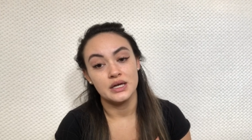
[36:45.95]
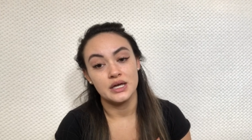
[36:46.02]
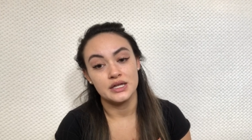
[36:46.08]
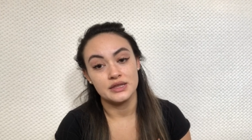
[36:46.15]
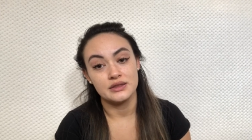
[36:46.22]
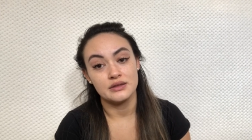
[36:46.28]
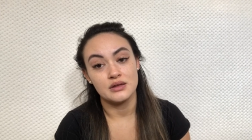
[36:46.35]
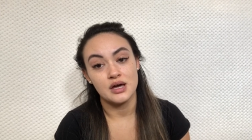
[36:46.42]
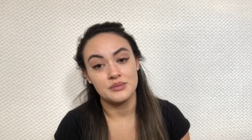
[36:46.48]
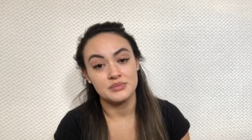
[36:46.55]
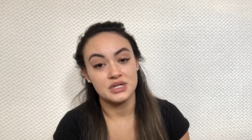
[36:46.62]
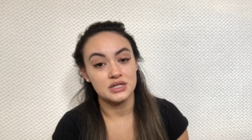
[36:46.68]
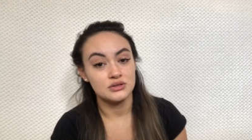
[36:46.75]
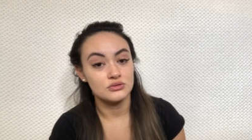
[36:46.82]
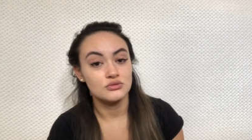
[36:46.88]
and I
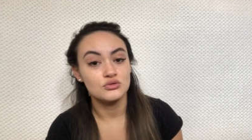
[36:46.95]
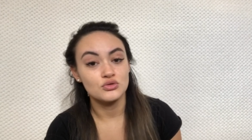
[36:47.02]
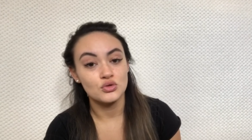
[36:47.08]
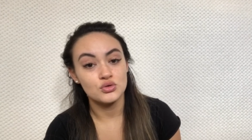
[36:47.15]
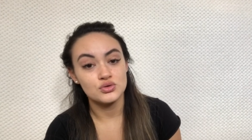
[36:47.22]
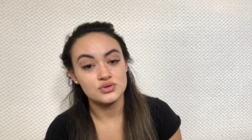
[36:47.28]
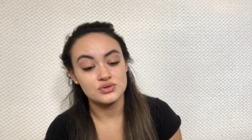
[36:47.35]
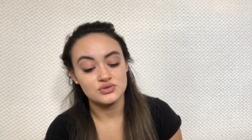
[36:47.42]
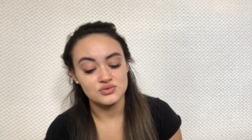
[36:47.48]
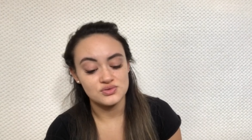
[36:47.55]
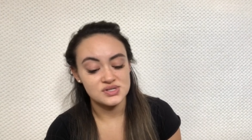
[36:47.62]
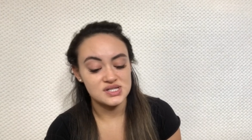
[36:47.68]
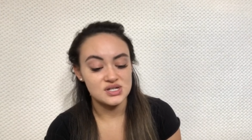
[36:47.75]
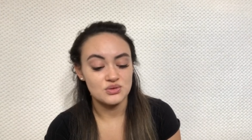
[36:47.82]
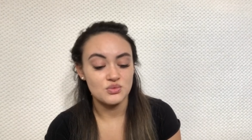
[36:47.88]
mean na
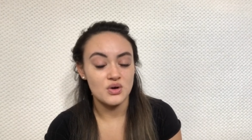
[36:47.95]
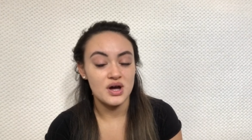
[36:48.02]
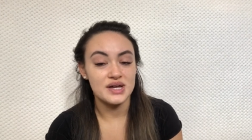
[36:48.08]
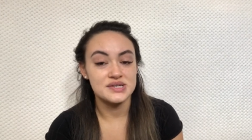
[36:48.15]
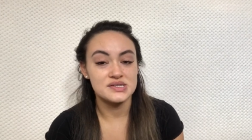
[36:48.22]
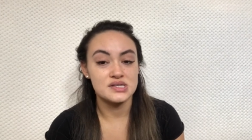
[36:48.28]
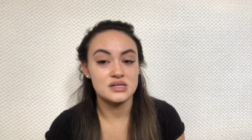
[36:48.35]
nausea-wise,